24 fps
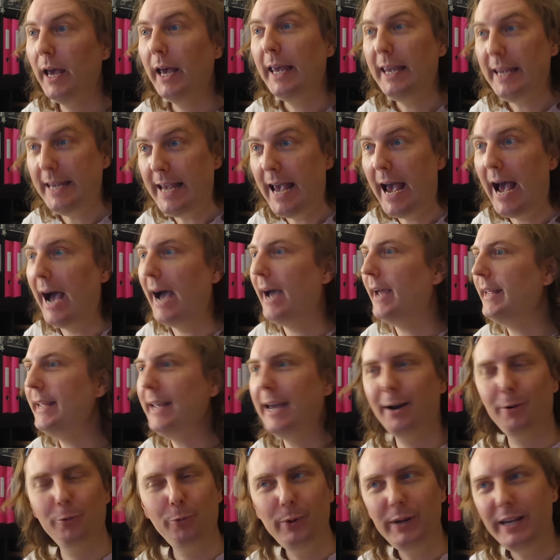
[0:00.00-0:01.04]
yeah,
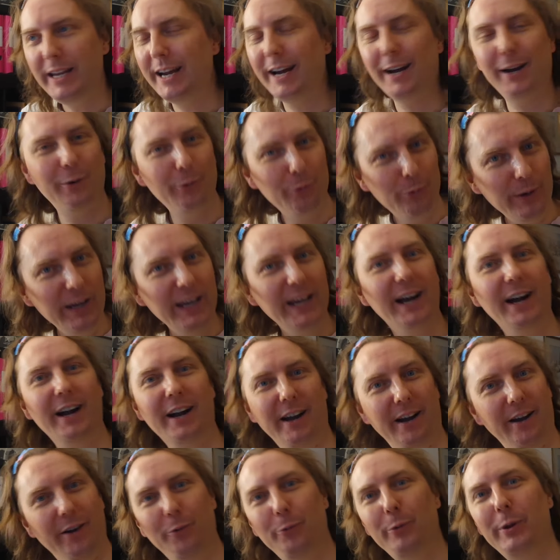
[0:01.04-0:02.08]
yeah, we are, we
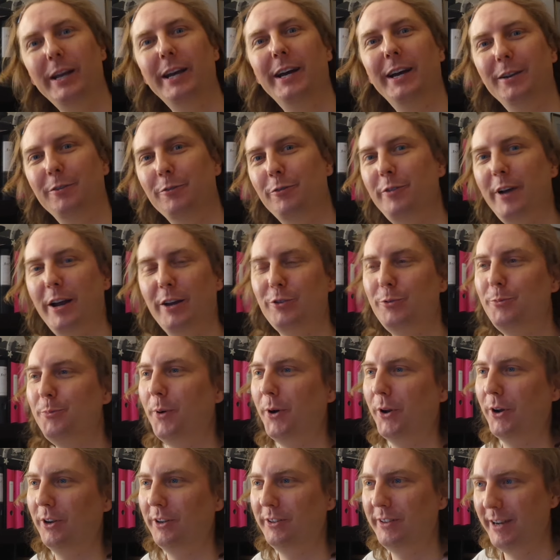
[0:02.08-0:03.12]
are, we are in fashion
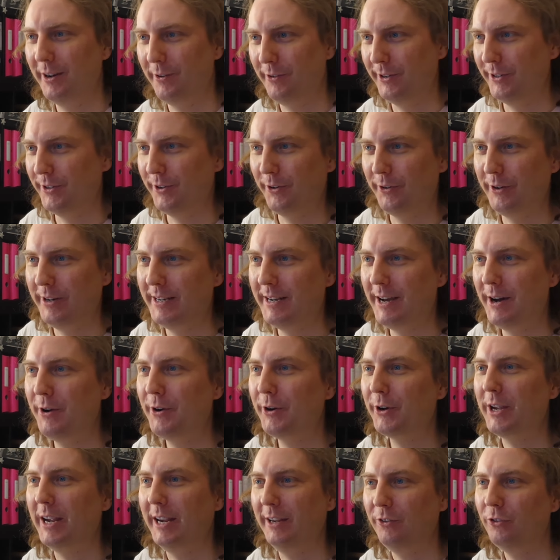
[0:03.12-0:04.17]
model territory now.
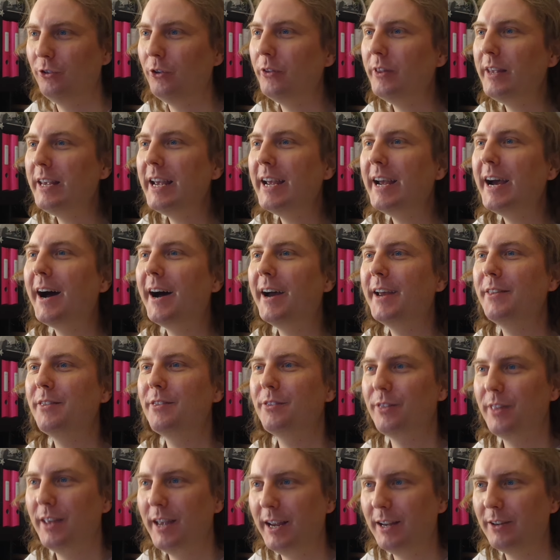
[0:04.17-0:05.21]
Okay, so the AI
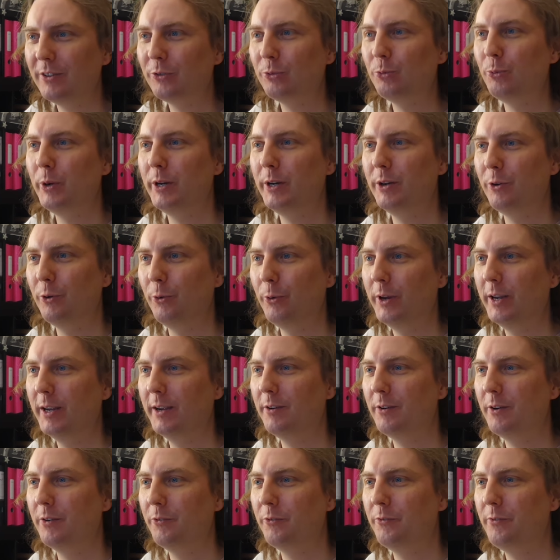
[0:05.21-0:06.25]
thinks we're doing
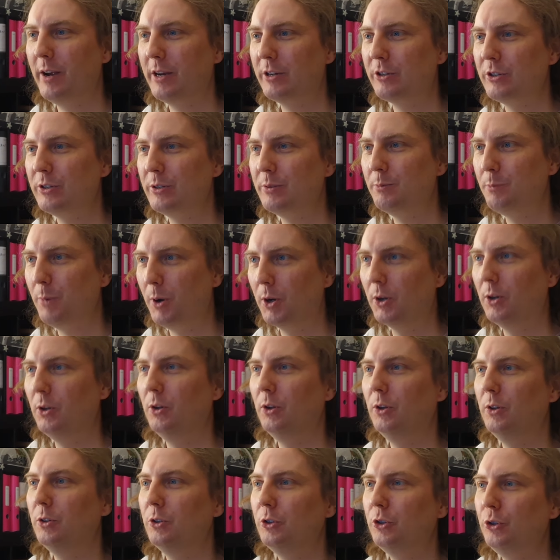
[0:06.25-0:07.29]
a fashion
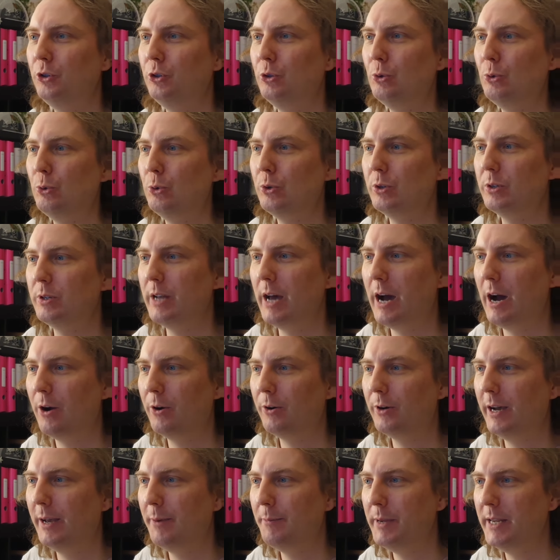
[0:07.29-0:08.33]
model shoot
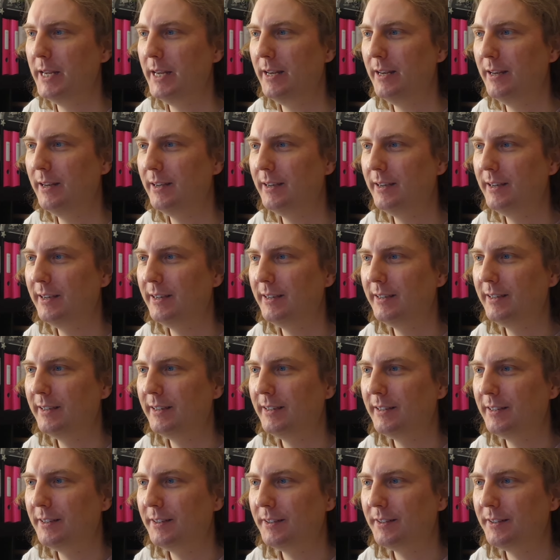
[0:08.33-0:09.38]
now. I mean,
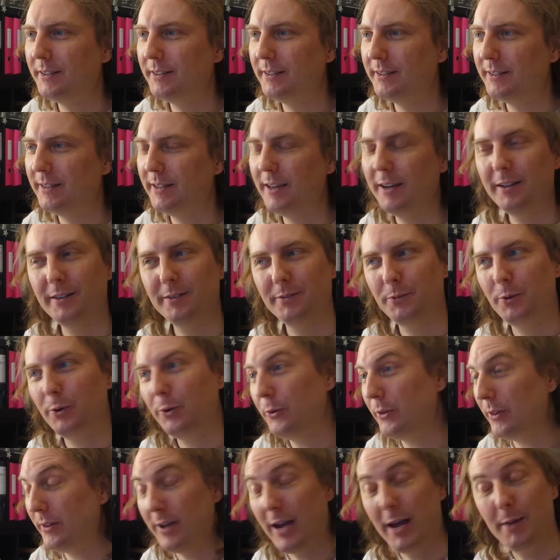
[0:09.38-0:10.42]
uh,
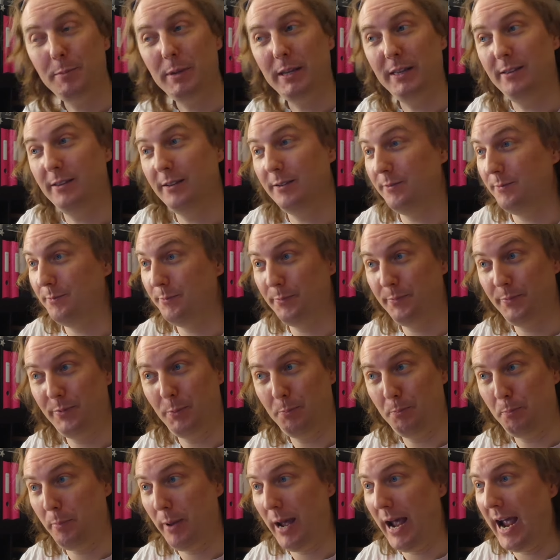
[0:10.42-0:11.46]
I mean the,
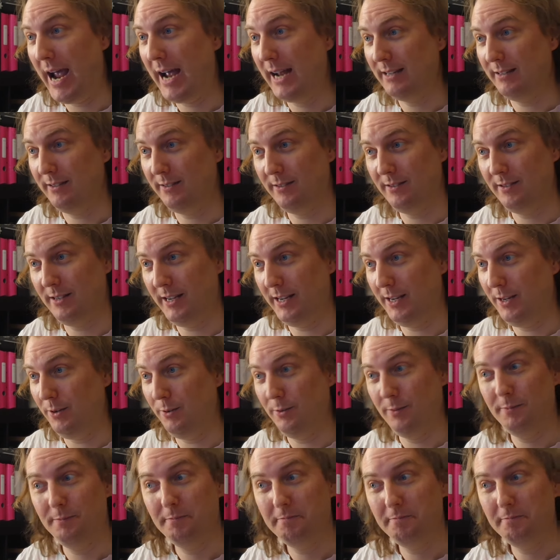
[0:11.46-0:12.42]
the, pants. Like,